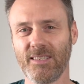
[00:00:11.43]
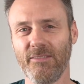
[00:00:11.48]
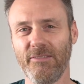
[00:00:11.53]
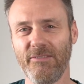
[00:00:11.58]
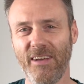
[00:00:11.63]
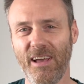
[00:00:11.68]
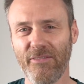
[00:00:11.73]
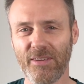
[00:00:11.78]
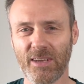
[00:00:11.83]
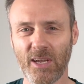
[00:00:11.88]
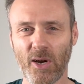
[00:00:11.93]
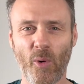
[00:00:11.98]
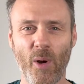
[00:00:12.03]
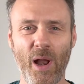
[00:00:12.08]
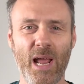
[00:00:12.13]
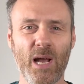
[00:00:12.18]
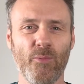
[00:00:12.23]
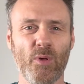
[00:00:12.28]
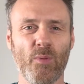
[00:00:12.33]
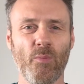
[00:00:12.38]
faffing
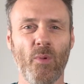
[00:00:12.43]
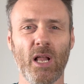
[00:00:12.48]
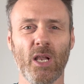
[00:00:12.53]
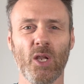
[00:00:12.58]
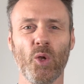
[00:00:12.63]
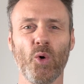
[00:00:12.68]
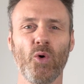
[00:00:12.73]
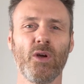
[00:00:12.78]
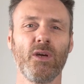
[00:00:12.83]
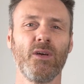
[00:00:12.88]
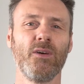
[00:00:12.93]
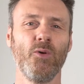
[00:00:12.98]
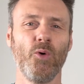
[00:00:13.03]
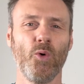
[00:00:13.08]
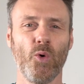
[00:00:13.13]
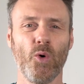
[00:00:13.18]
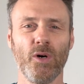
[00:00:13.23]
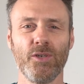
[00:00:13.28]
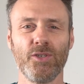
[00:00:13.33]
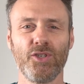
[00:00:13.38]
around with my Look
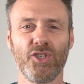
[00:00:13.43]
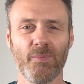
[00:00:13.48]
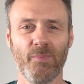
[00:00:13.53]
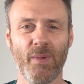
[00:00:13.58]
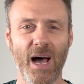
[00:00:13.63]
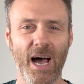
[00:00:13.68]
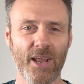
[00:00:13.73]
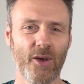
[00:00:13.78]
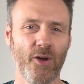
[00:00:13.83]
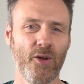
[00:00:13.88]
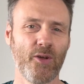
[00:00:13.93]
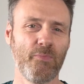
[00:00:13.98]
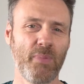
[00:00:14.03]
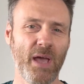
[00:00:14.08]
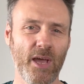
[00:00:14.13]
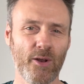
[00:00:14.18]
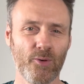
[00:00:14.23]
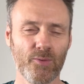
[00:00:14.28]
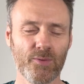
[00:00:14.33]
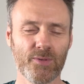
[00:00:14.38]
or Shimano
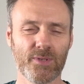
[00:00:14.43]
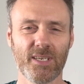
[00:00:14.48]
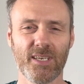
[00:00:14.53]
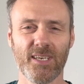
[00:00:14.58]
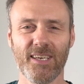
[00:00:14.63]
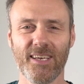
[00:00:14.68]
pedals,